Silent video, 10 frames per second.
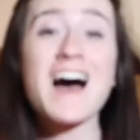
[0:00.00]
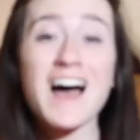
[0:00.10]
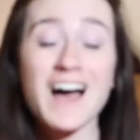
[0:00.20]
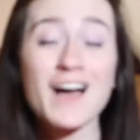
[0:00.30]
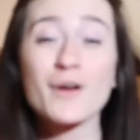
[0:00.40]

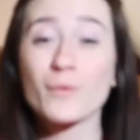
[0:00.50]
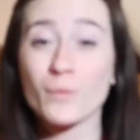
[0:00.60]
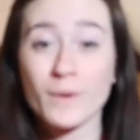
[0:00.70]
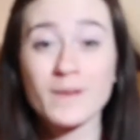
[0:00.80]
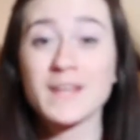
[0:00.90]
I
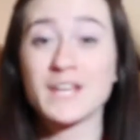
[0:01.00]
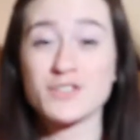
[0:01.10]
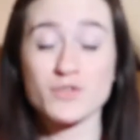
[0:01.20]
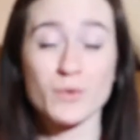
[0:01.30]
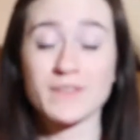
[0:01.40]
really
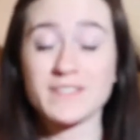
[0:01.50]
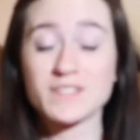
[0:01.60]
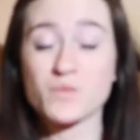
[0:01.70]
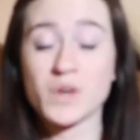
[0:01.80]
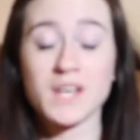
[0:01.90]
enjoyed
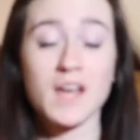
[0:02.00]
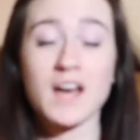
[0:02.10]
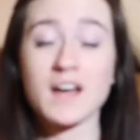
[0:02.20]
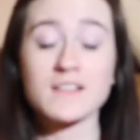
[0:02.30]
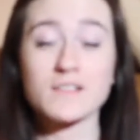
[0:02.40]
this one.
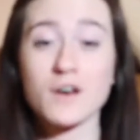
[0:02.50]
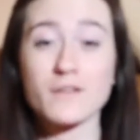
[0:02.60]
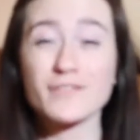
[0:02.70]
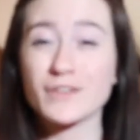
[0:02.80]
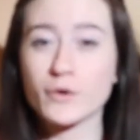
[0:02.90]
I
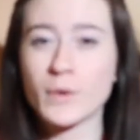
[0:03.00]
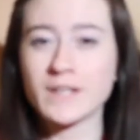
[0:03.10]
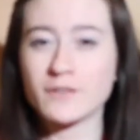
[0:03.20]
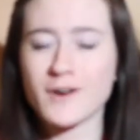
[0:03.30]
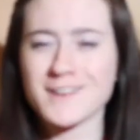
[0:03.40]
love
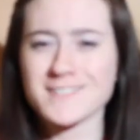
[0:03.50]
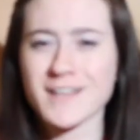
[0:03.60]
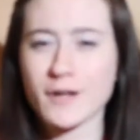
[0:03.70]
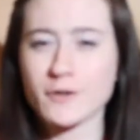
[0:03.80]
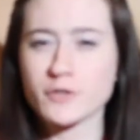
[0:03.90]
Queen Levana's
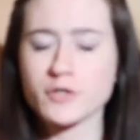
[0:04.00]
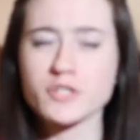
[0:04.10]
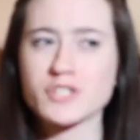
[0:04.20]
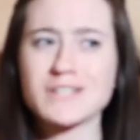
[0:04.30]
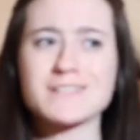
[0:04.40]
character.
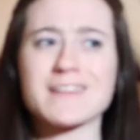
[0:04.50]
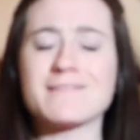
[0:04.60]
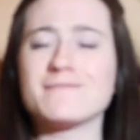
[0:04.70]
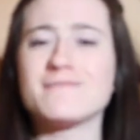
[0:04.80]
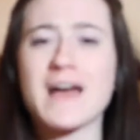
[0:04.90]
She is a
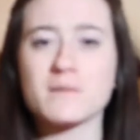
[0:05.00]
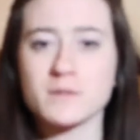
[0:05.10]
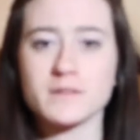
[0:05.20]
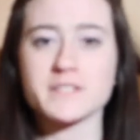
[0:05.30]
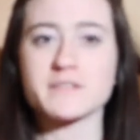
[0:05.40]

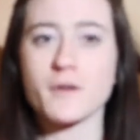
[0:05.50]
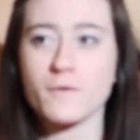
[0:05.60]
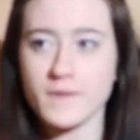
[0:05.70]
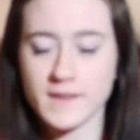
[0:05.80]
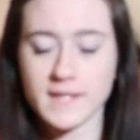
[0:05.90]
fabulous
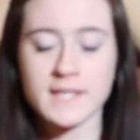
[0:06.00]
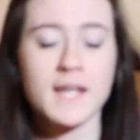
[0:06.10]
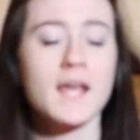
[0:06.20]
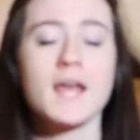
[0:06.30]
villain.